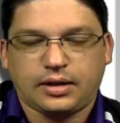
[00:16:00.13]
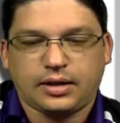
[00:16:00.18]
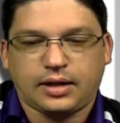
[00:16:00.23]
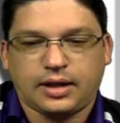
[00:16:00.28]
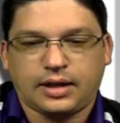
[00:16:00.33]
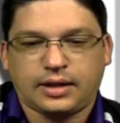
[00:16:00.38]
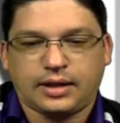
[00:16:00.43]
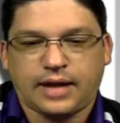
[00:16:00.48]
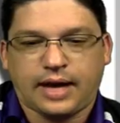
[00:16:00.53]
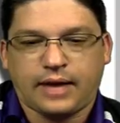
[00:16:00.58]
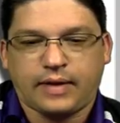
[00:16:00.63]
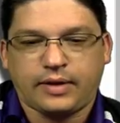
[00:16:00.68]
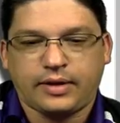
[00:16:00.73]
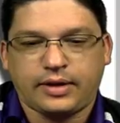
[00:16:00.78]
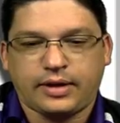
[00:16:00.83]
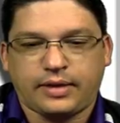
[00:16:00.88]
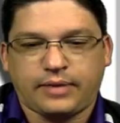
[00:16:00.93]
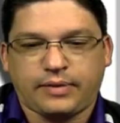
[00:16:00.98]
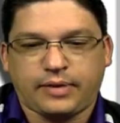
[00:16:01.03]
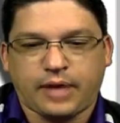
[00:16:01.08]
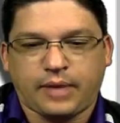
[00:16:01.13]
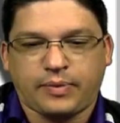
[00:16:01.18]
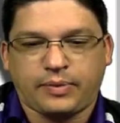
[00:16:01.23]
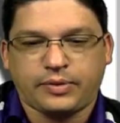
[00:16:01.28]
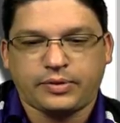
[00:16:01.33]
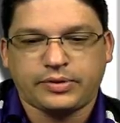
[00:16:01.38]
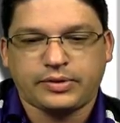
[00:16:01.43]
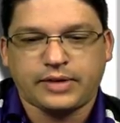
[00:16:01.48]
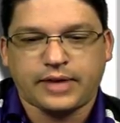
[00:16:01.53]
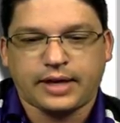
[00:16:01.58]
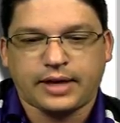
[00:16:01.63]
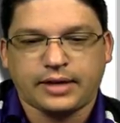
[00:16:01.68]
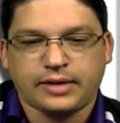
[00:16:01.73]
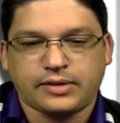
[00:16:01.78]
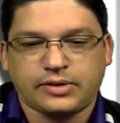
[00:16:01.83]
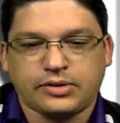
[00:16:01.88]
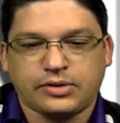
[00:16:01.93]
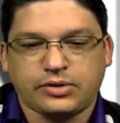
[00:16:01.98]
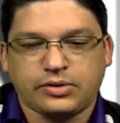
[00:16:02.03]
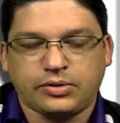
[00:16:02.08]
Allow it a couple
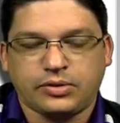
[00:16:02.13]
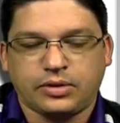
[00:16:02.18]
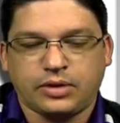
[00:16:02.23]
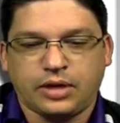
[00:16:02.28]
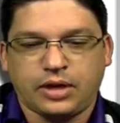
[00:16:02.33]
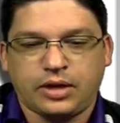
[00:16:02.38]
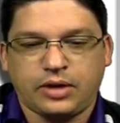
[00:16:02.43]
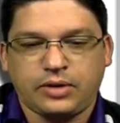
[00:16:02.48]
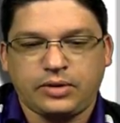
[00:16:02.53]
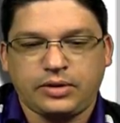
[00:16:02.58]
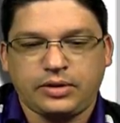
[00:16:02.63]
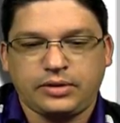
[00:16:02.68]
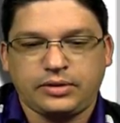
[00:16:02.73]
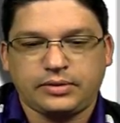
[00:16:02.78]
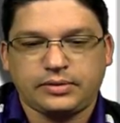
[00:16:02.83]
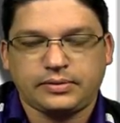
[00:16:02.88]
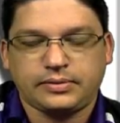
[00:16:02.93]
seconds to load.